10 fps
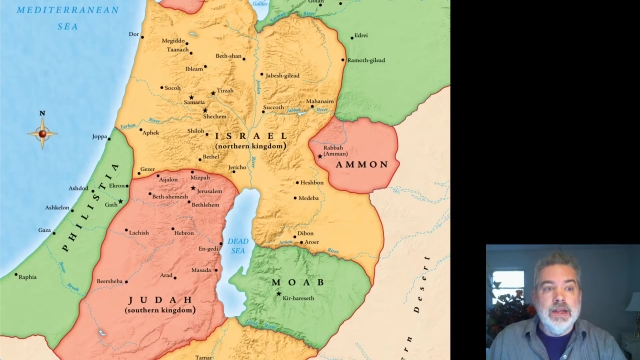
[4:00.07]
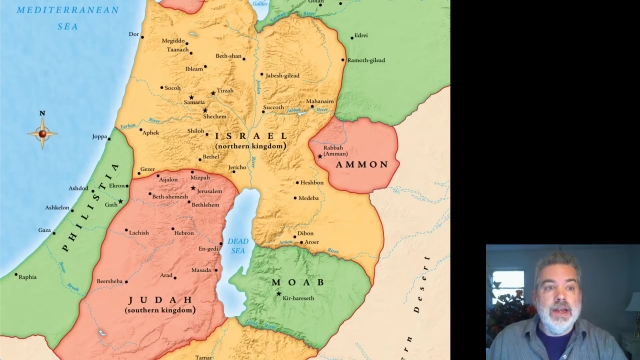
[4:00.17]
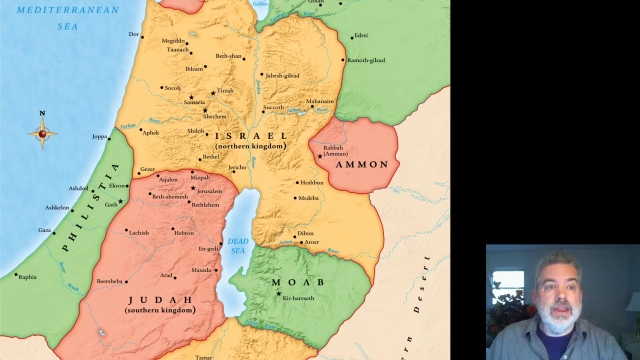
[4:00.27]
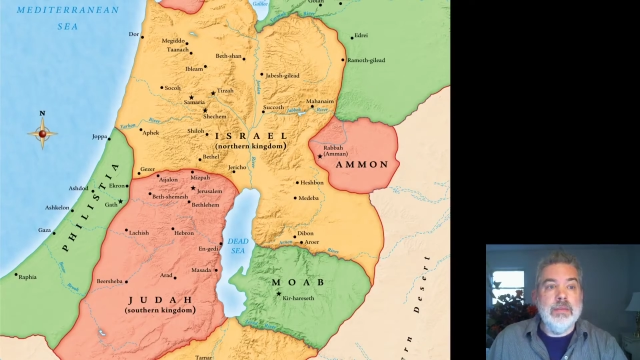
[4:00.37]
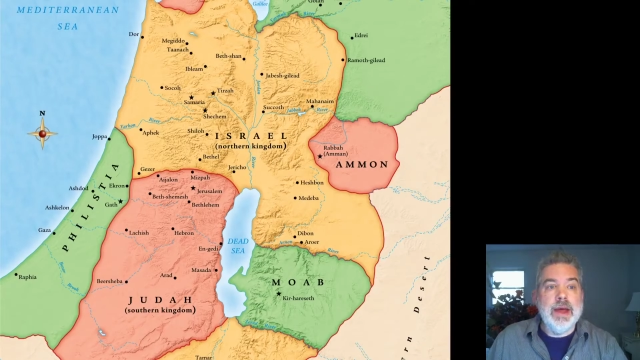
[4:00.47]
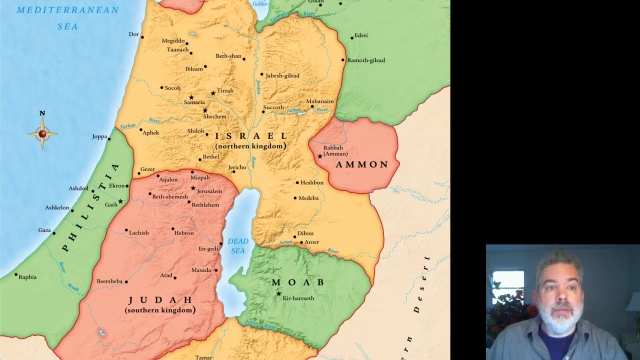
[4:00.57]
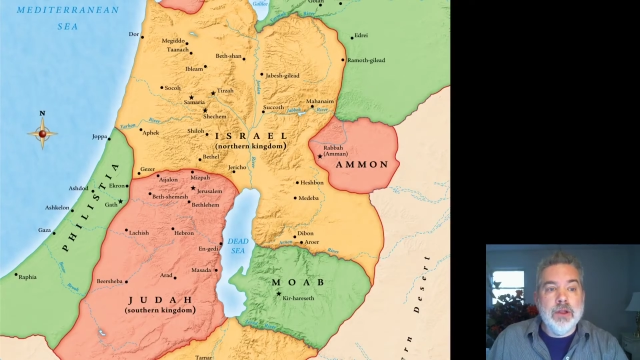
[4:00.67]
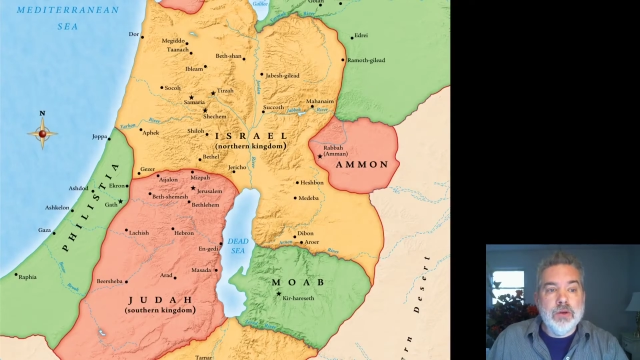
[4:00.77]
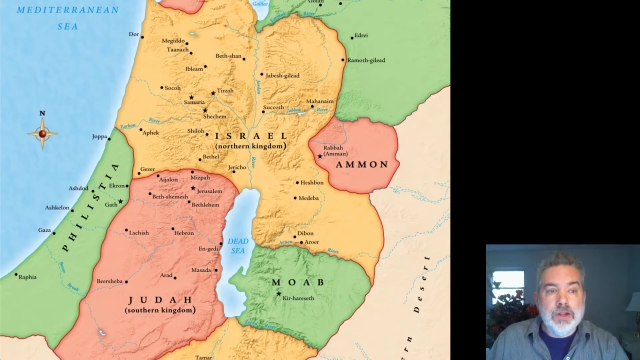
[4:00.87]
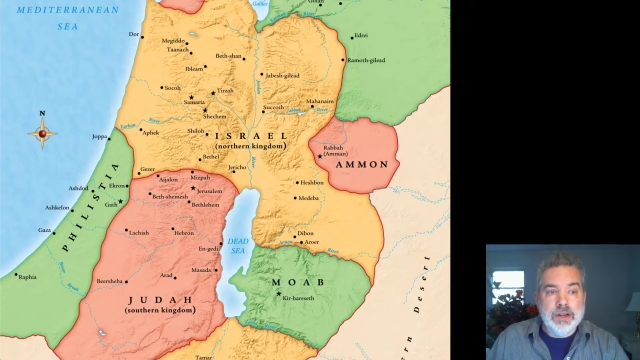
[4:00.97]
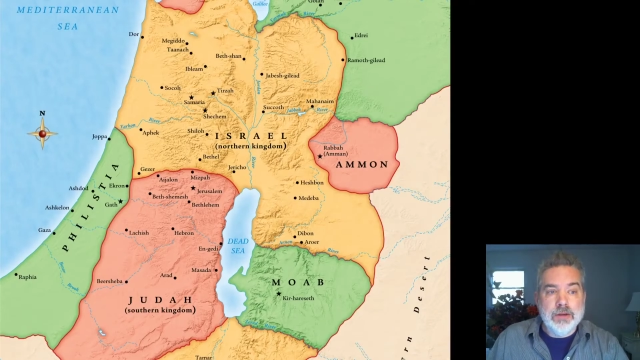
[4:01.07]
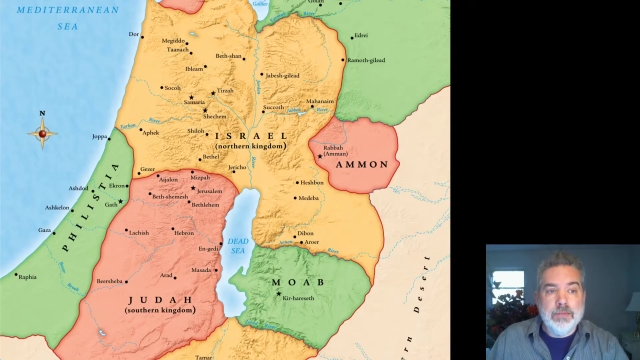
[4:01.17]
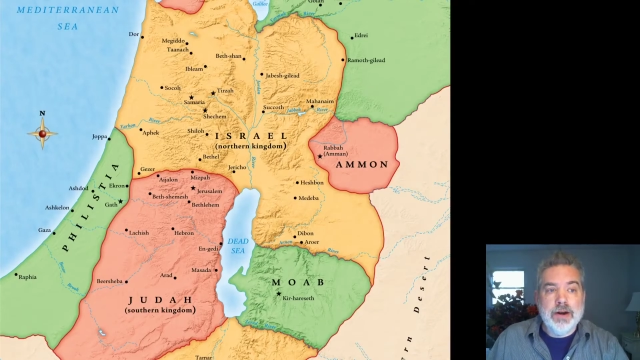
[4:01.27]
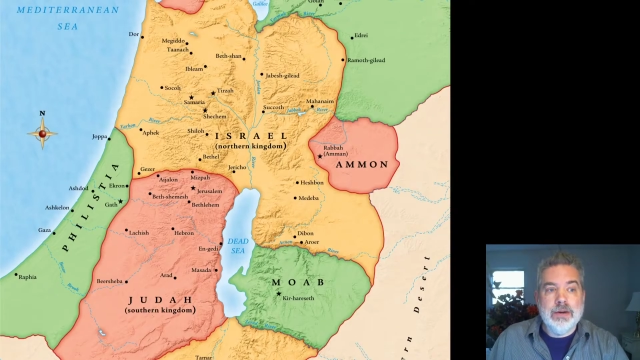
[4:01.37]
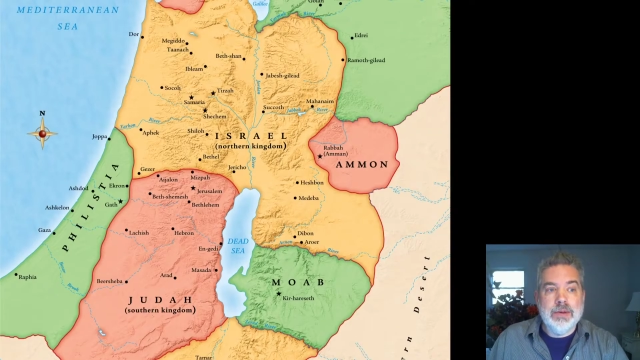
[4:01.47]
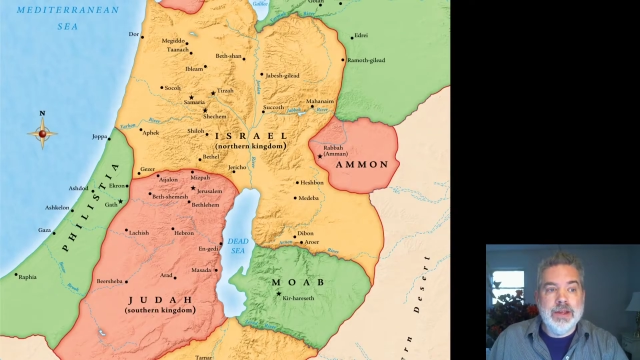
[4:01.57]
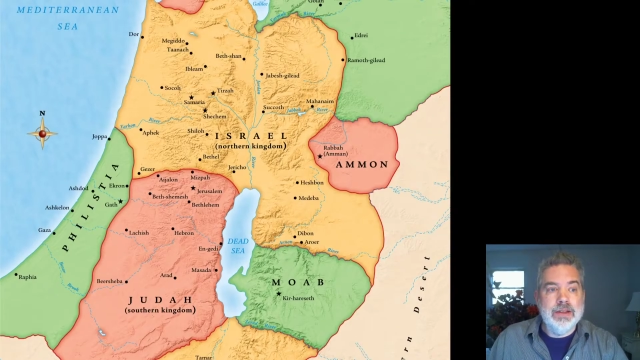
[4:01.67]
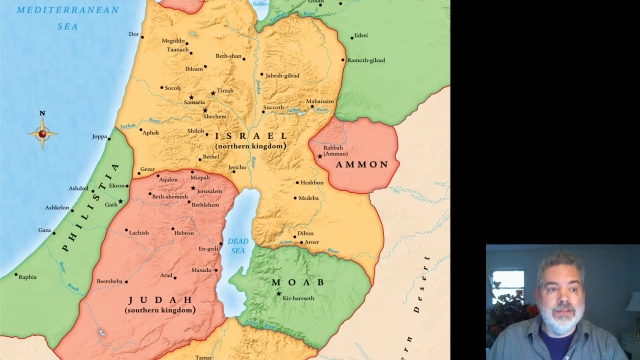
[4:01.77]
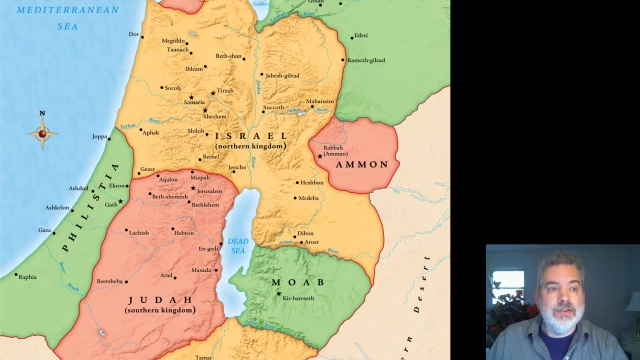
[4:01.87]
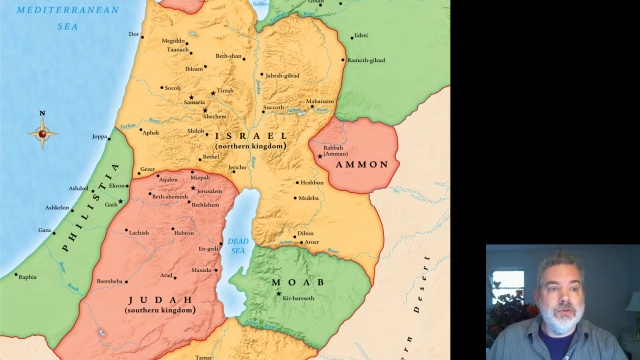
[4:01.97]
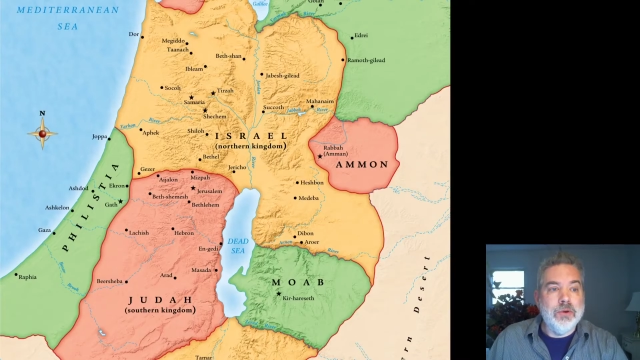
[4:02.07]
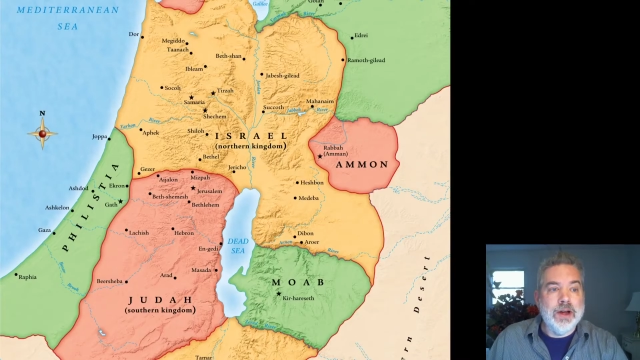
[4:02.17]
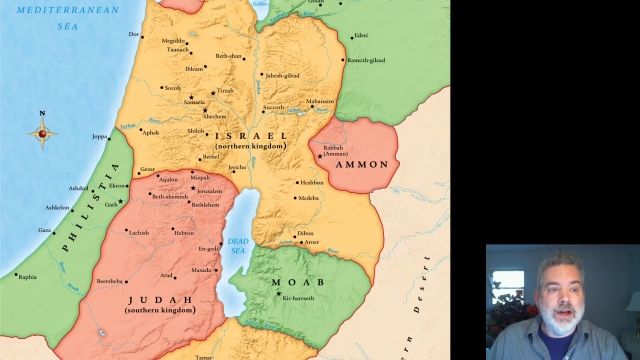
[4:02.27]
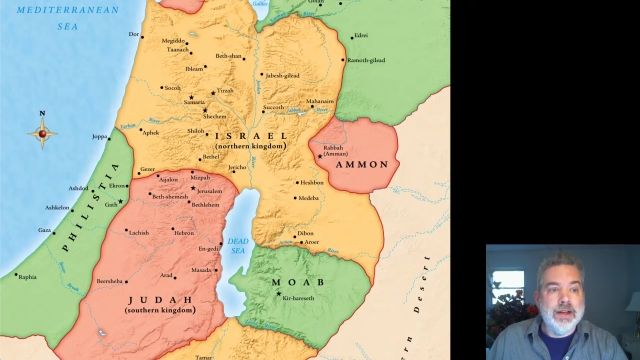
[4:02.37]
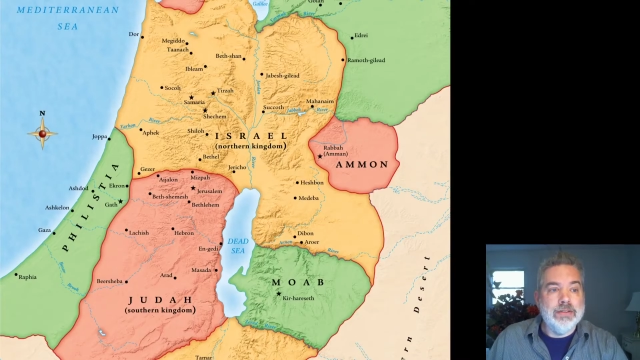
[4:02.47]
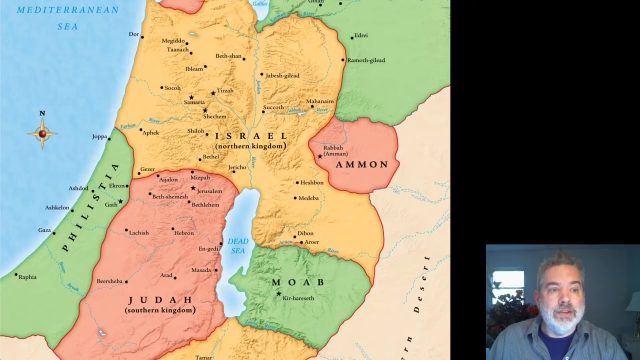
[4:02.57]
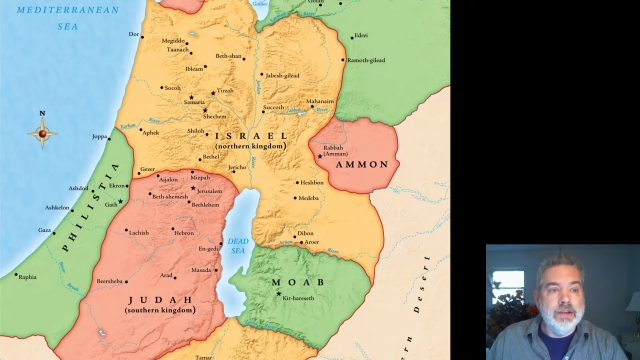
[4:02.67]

and the Babylonian Empire begins its rise.